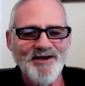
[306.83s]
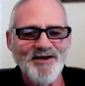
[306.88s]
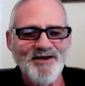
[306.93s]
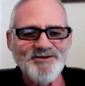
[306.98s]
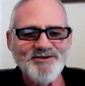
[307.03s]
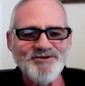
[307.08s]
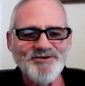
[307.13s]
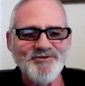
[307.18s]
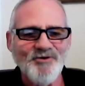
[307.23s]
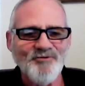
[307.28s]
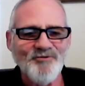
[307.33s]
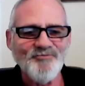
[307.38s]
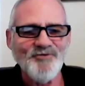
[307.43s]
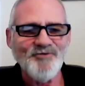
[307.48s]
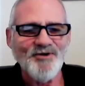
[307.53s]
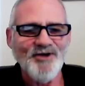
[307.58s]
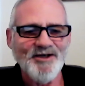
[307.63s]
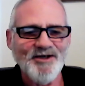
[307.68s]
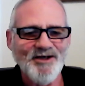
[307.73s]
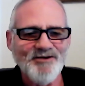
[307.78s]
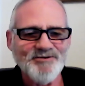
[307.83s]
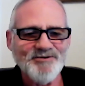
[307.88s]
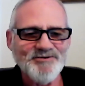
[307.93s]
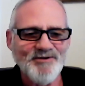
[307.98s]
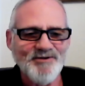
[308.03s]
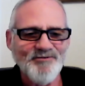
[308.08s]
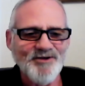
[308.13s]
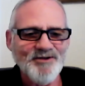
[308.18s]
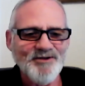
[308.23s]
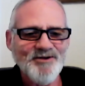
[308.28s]
I just don't feel like I was
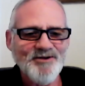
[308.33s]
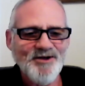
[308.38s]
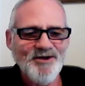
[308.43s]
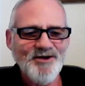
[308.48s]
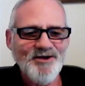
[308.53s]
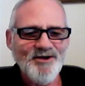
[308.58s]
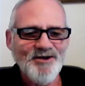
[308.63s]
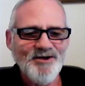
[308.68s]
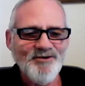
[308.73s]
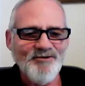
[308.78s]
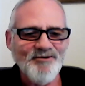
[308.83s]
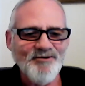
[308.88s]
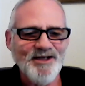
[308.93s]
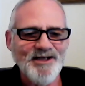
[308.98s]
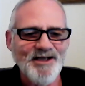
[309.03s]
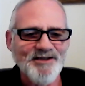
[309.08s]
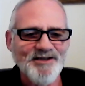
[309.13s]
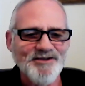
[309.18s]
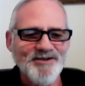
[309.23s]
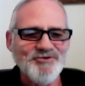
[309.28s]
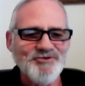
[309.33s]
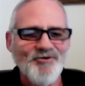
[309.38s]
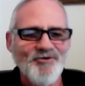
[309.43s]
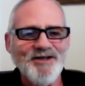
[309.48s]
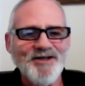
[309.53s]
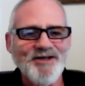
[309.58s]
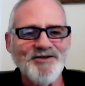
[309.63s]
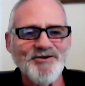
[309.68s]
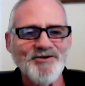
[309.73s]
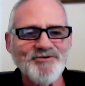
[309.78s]
ever really getting the
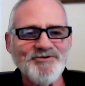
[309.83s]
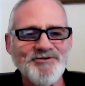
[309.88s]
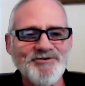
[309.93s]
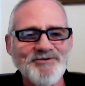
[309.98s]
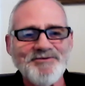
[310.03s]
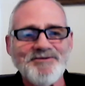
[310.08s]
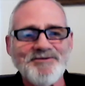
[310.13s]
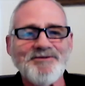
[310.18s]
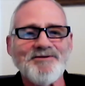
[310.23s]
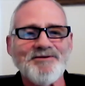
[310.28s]
straight goods